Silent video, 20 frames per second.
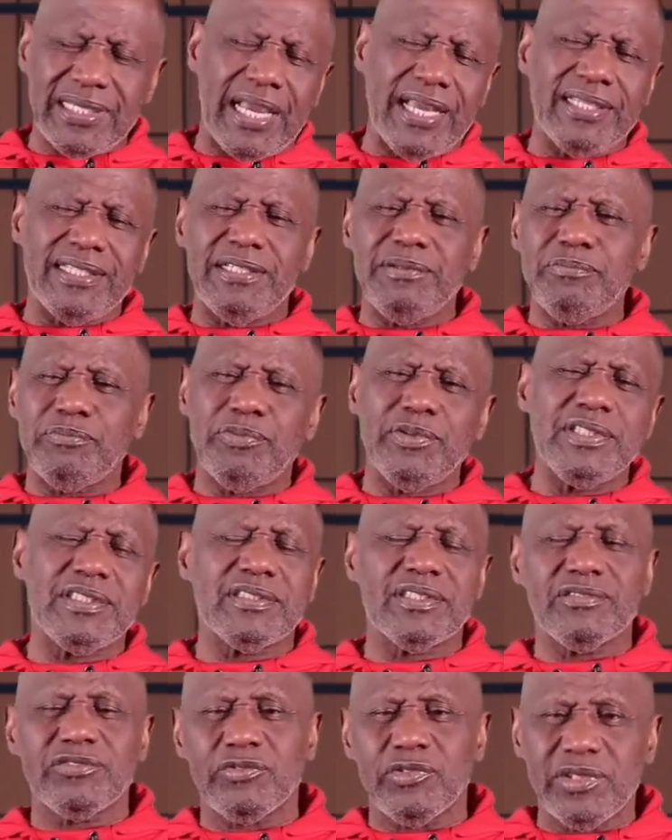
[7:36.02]
I didn't
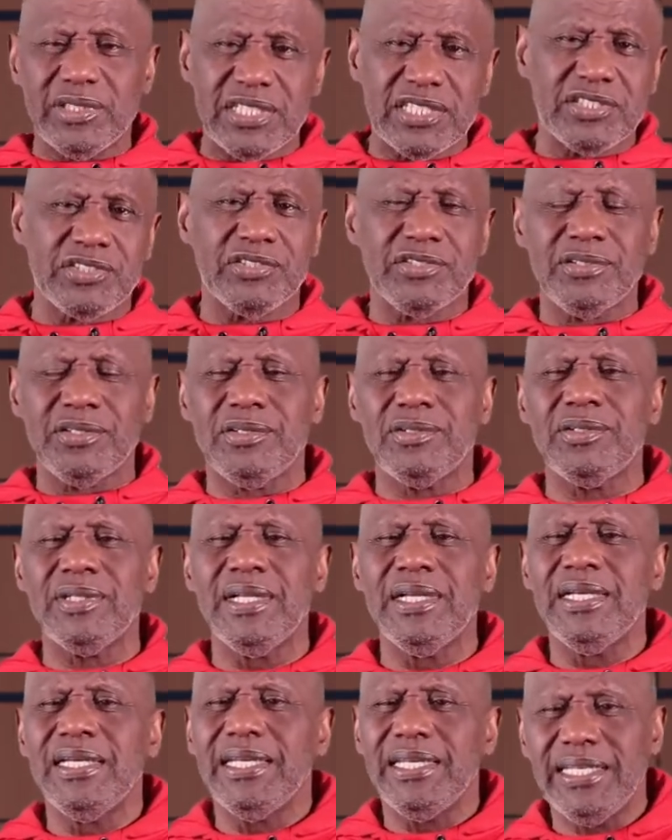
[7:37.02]
preach the
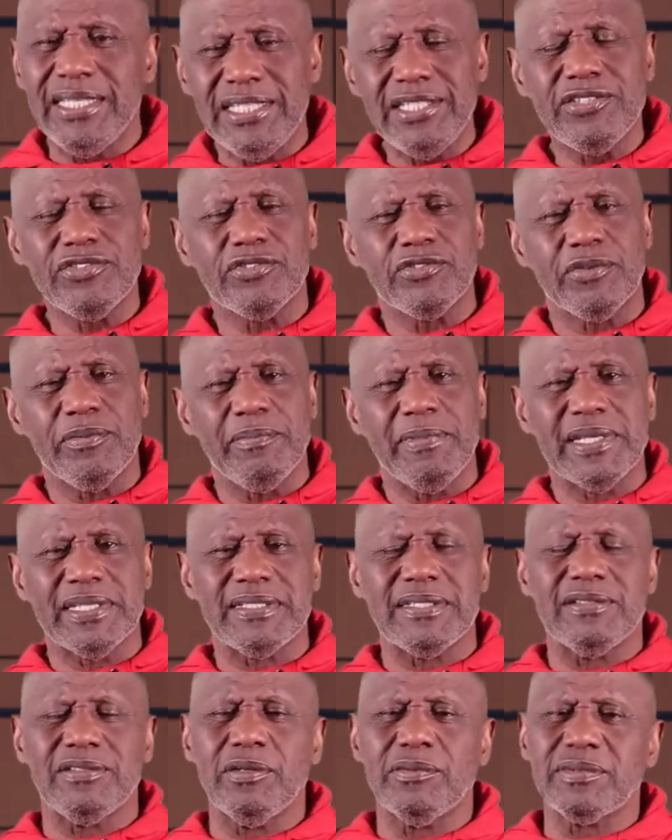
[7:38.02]
traditional Easter
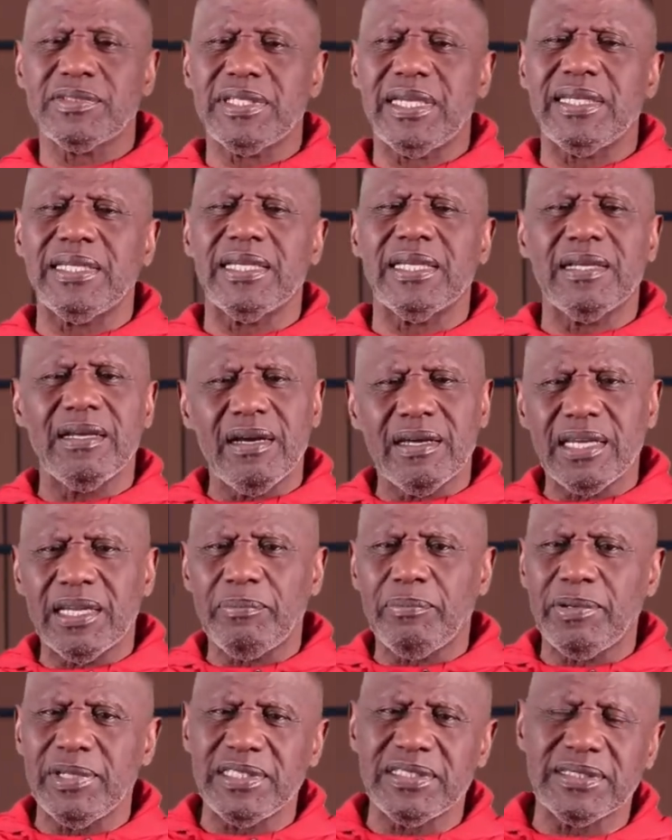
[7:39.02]
message on Sunday. God
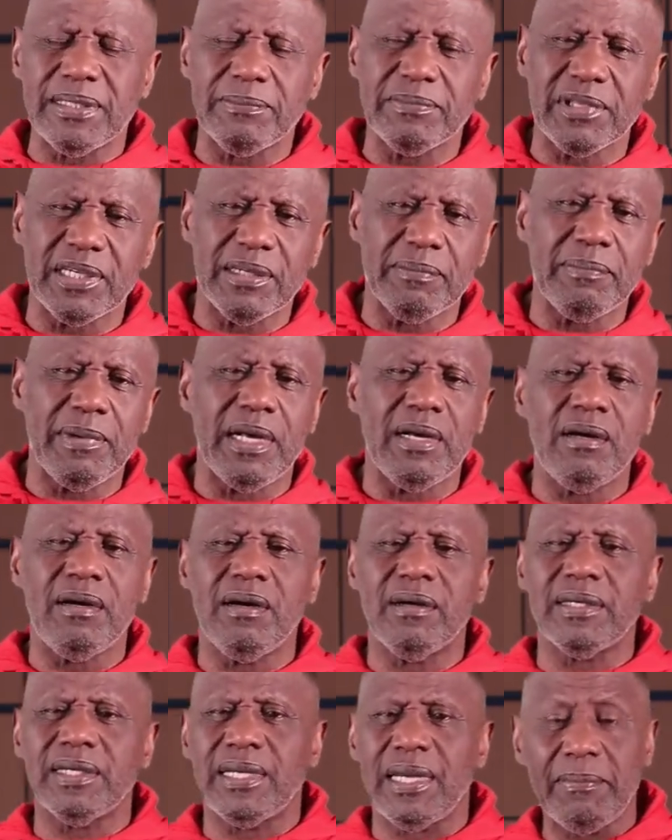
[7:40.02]
had placed something in my
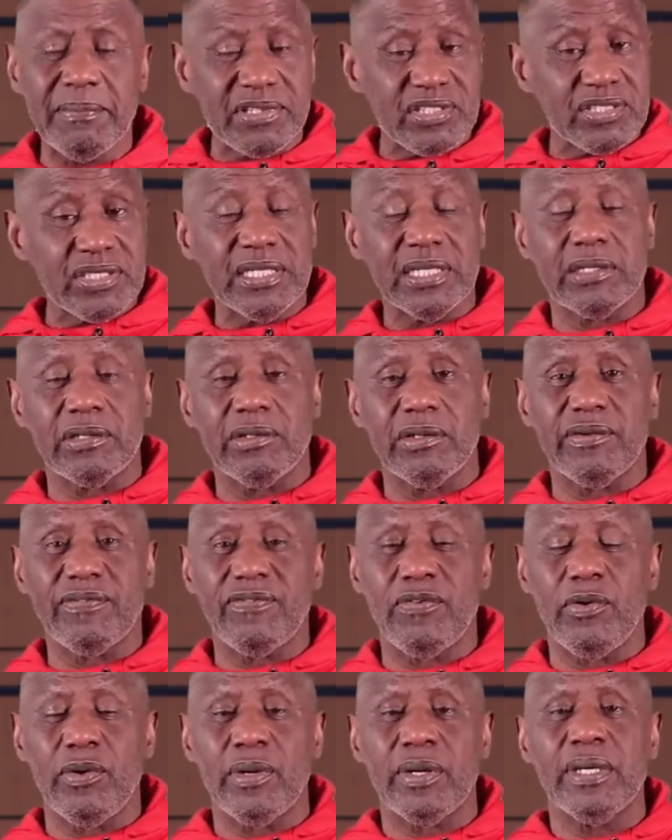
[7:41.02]
heart, and I'm a stickler
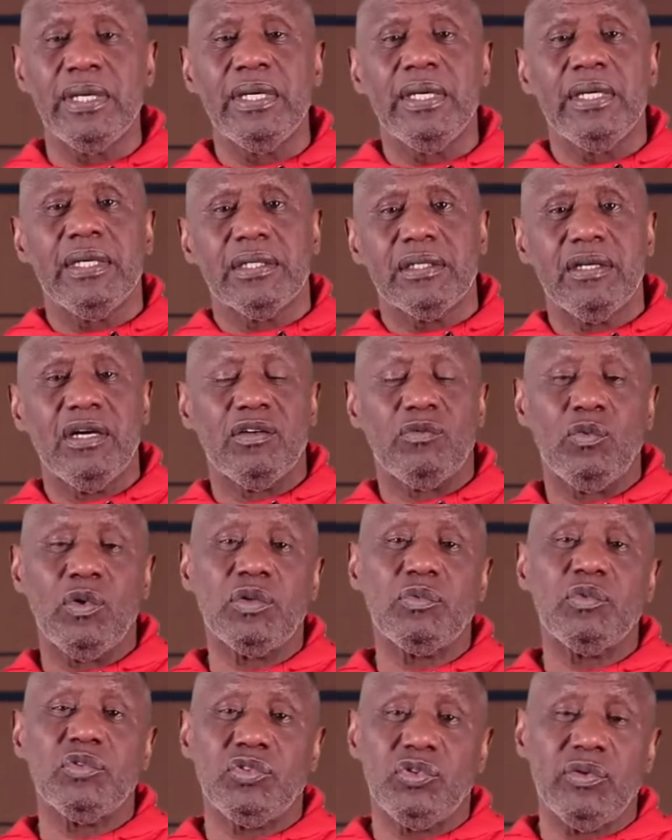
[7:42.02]
for, God,
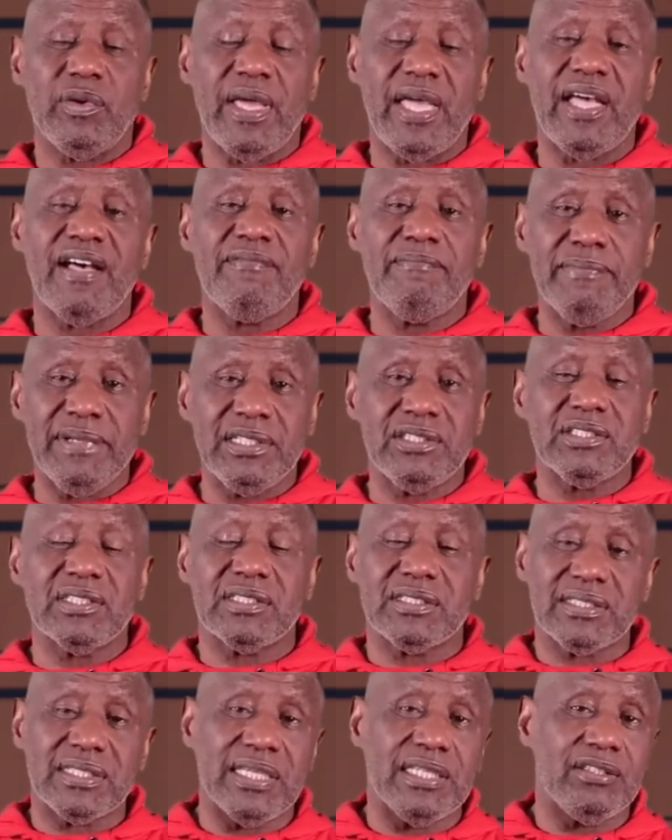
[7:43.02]
what would you have me
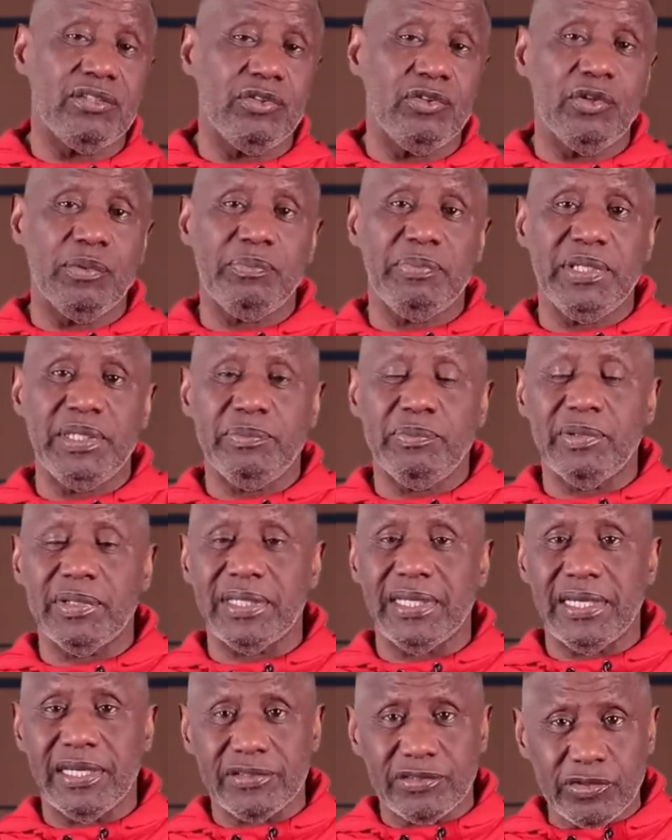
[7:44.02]
to say to your
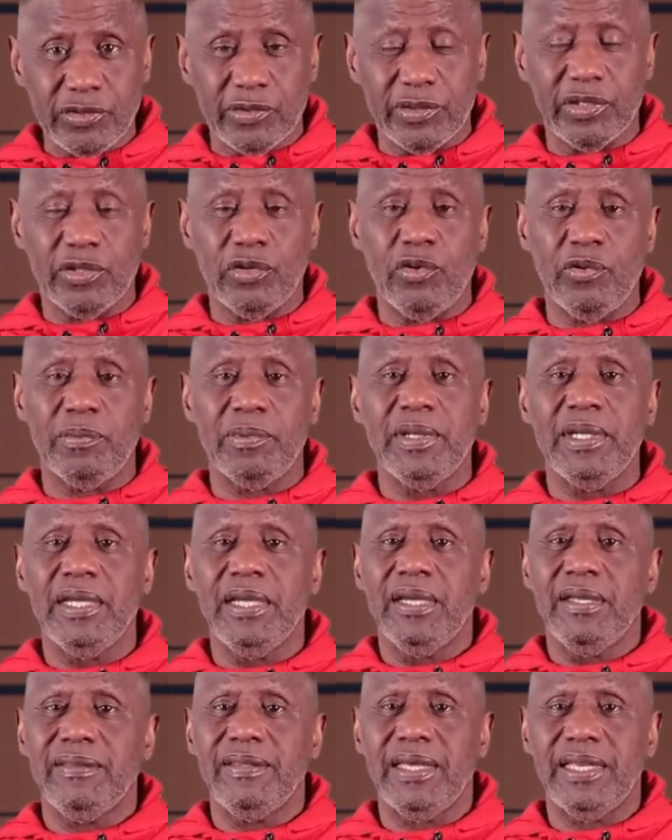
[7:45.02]
people? And I certainly hope
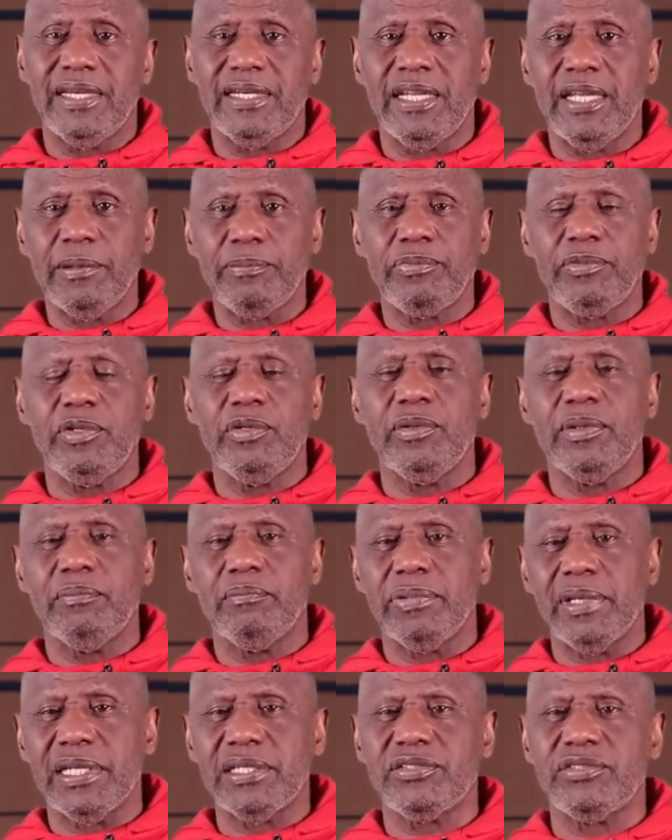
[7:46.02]
that it helped you
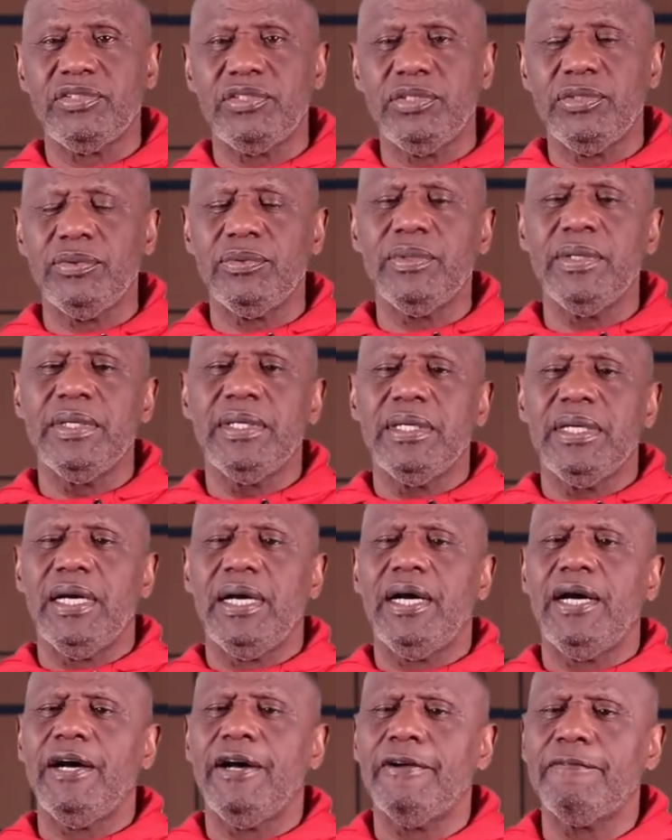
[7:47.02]
and blessed you.
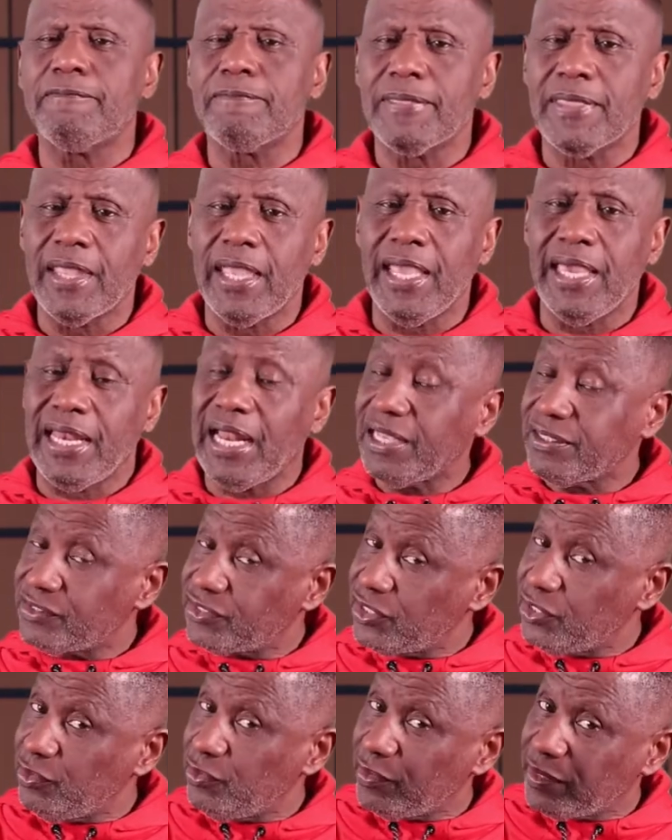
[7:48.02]
And I'll
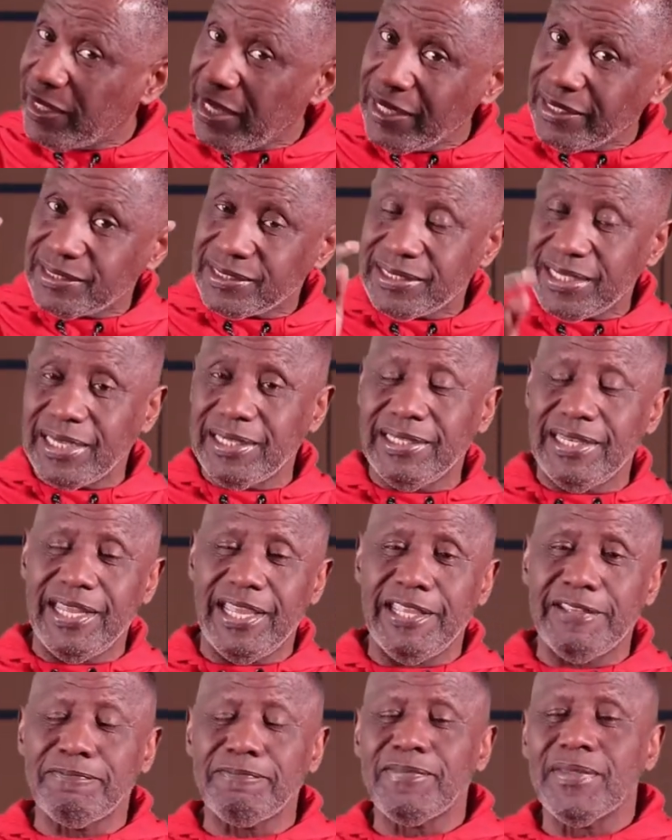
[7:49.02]
see you again
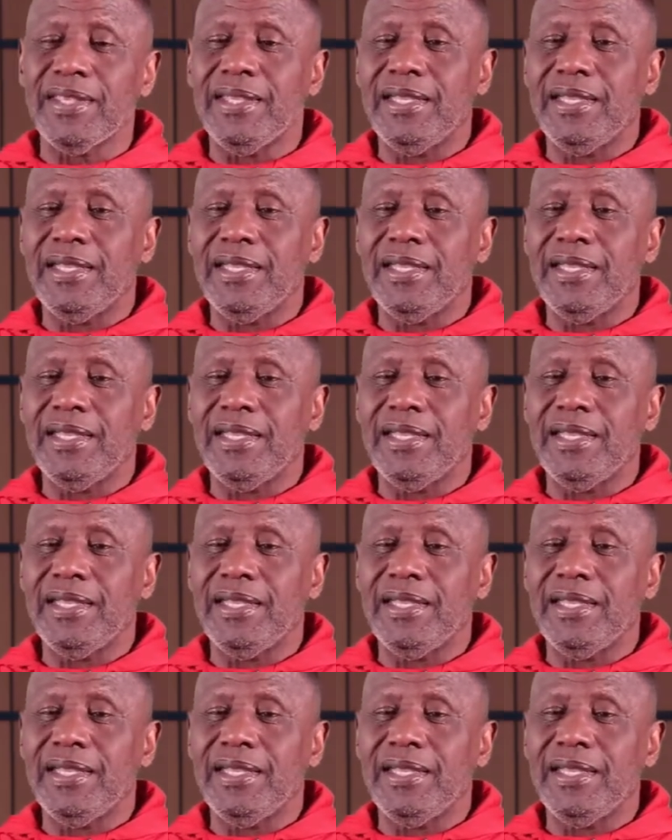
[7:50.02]
Sunday.